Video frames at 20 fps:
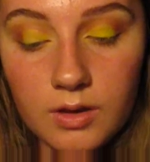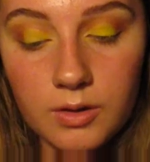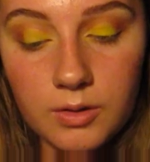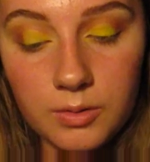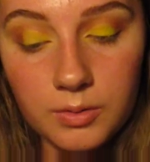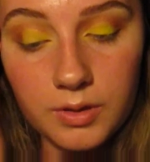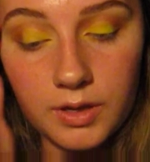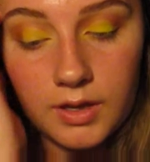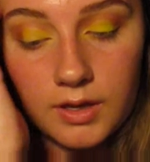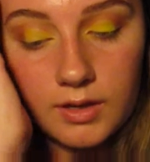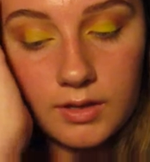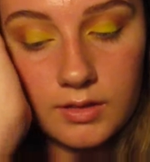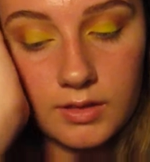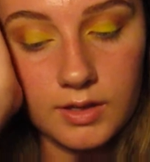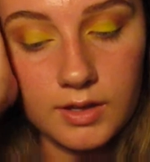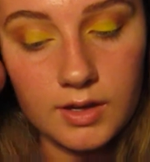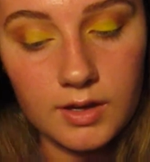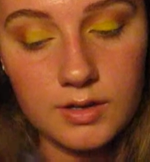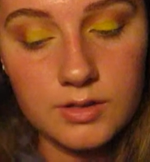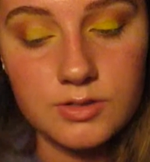Okay,
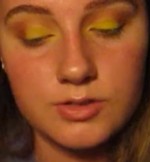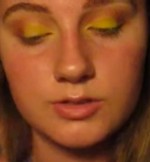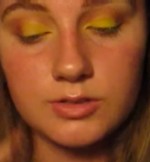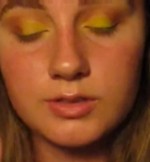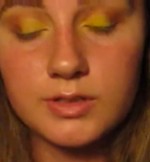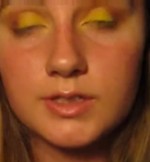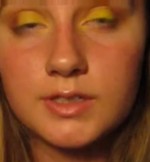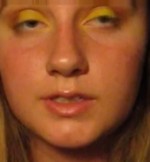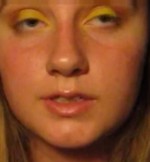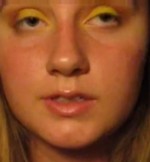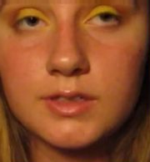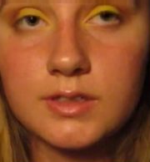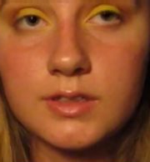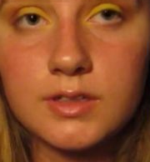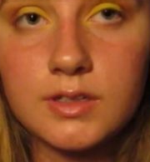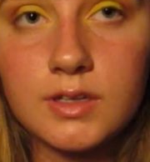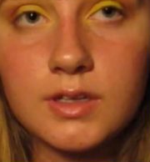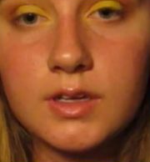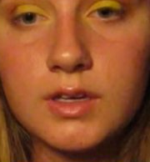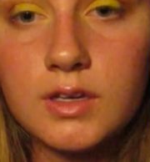the eyes are looking
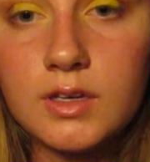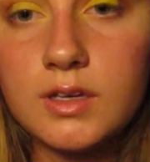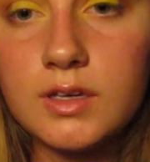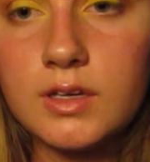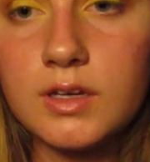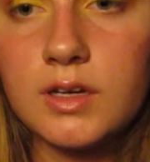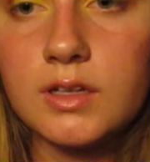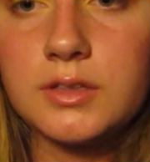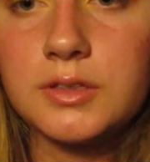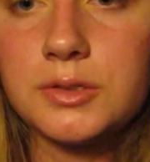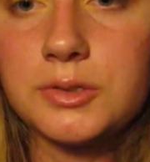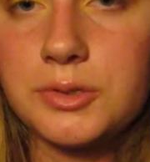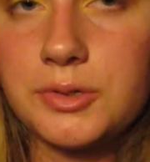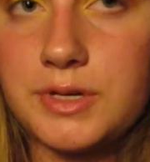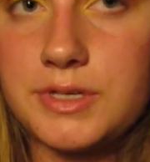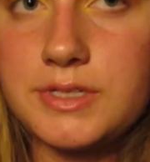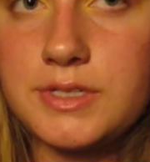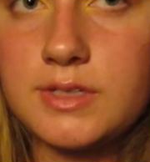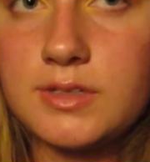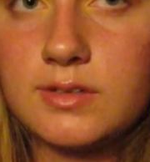a little
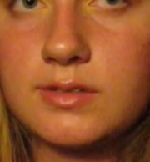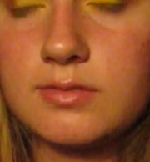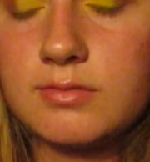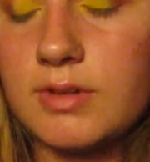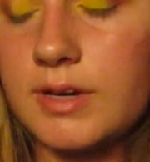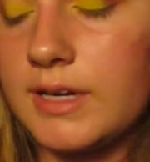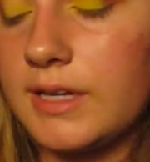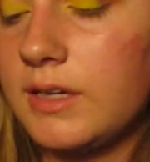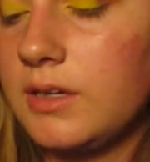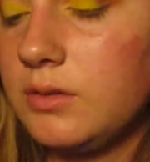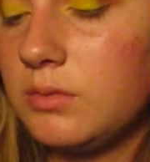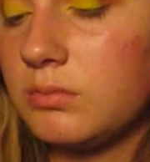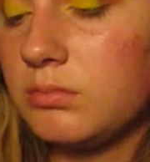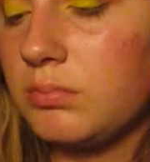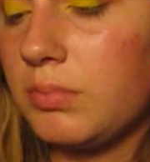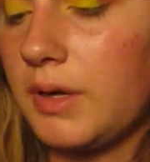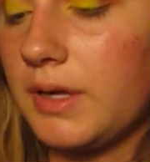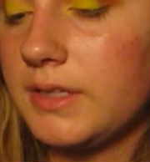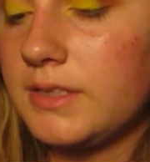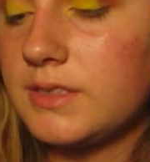crazy right now,
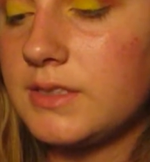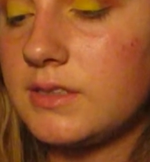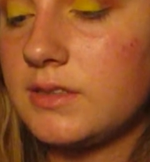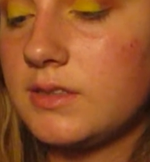but